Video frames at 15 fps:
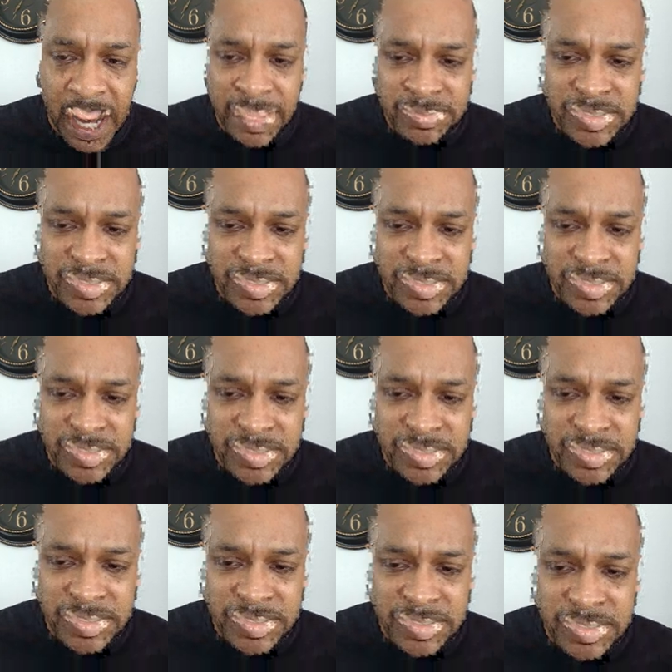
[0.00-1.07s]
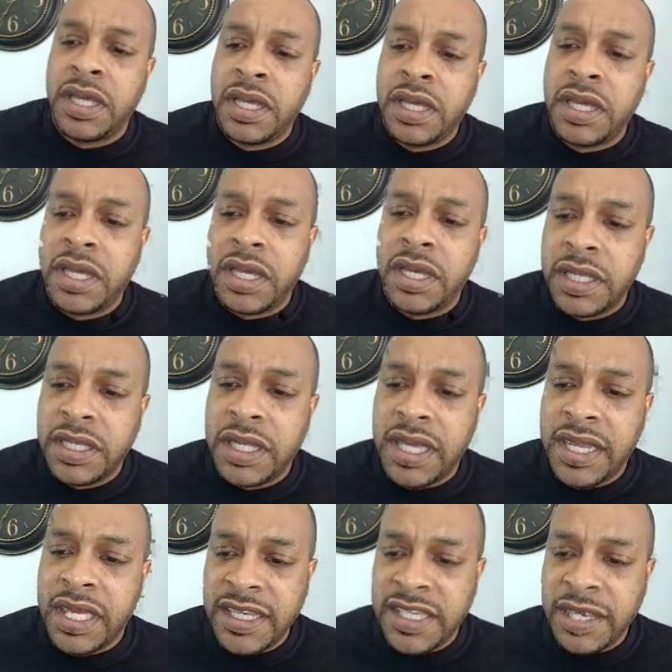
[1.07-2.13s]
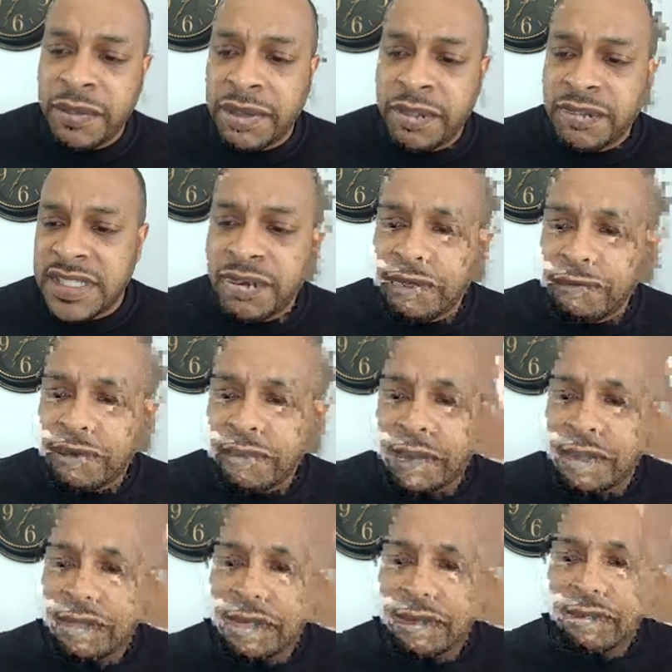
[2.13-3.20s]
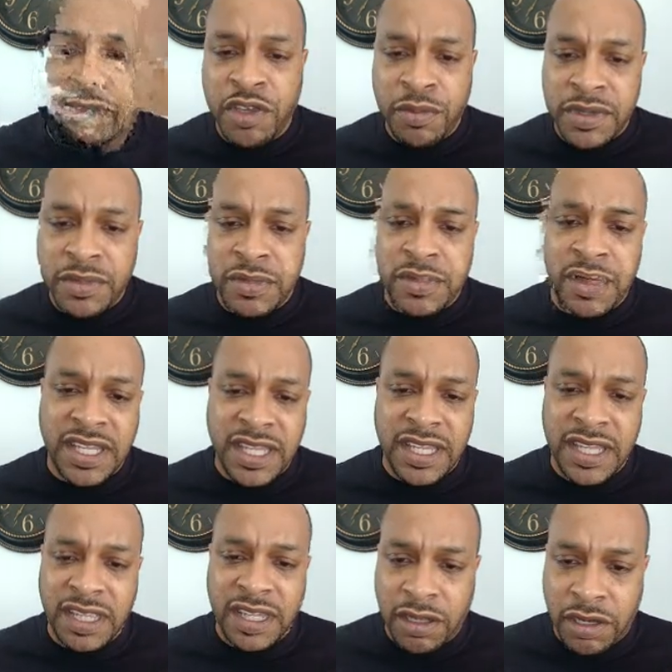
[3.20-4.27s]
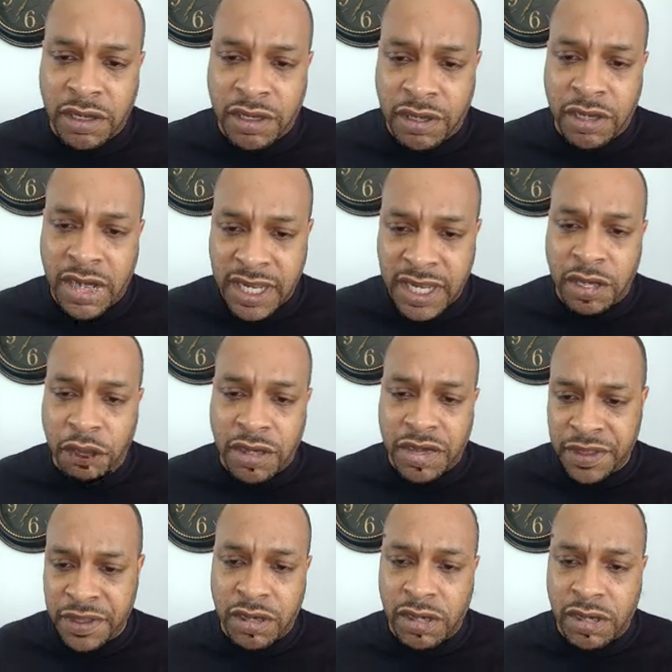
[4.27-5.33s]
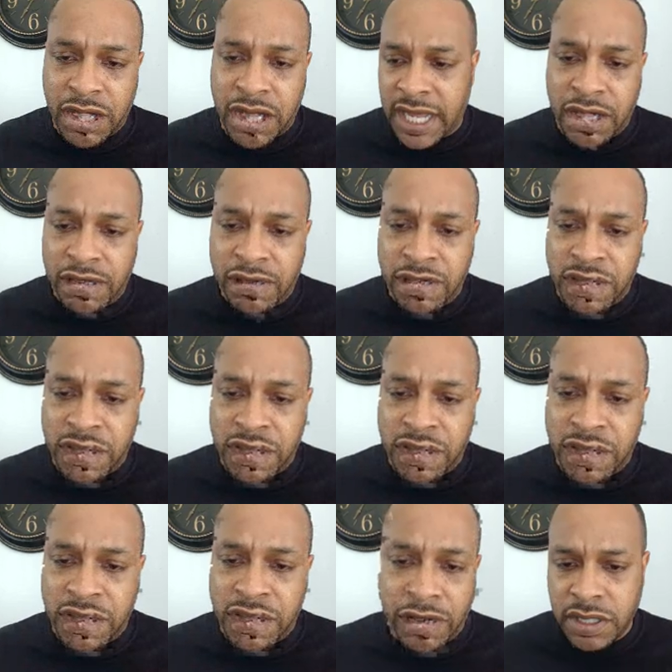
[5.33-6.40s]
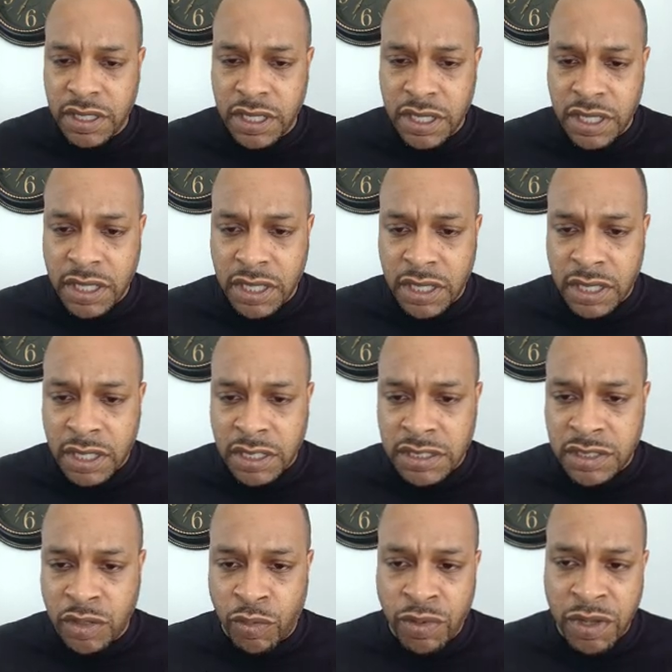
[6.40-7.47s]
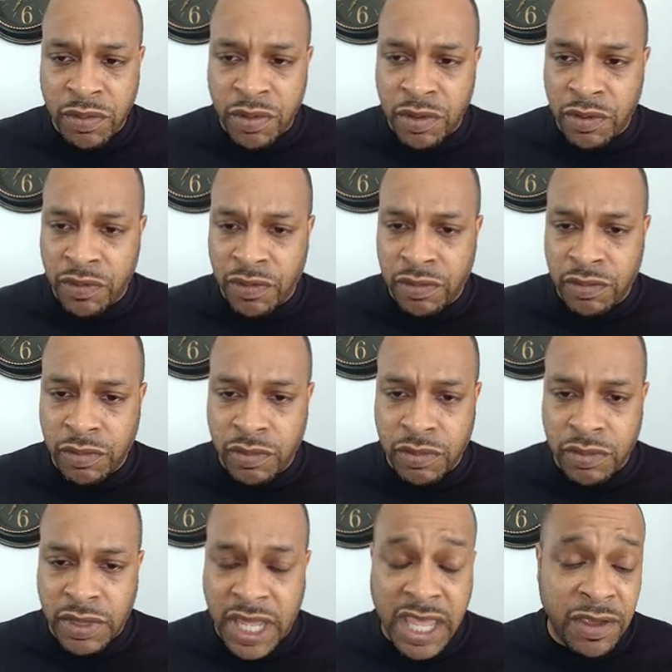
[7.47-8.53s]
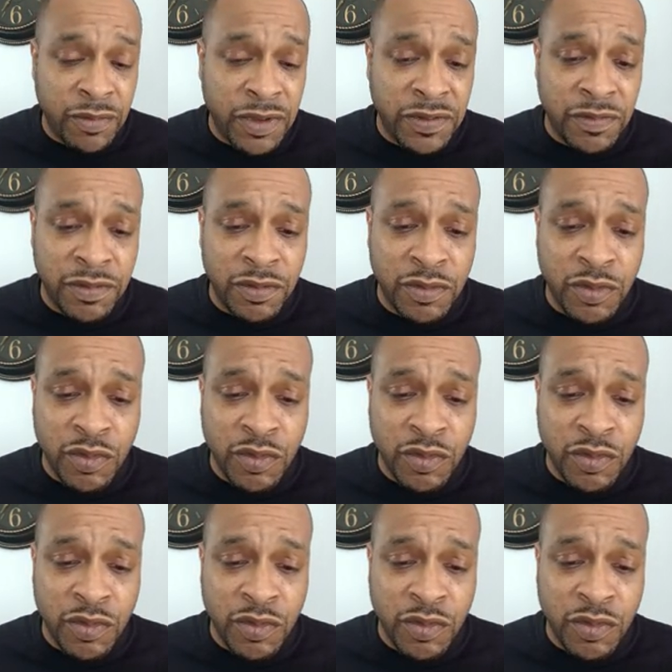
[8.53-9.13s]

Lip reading: optimal NAD+ levels may allow humans to lead longer and healthier lives. So we will, in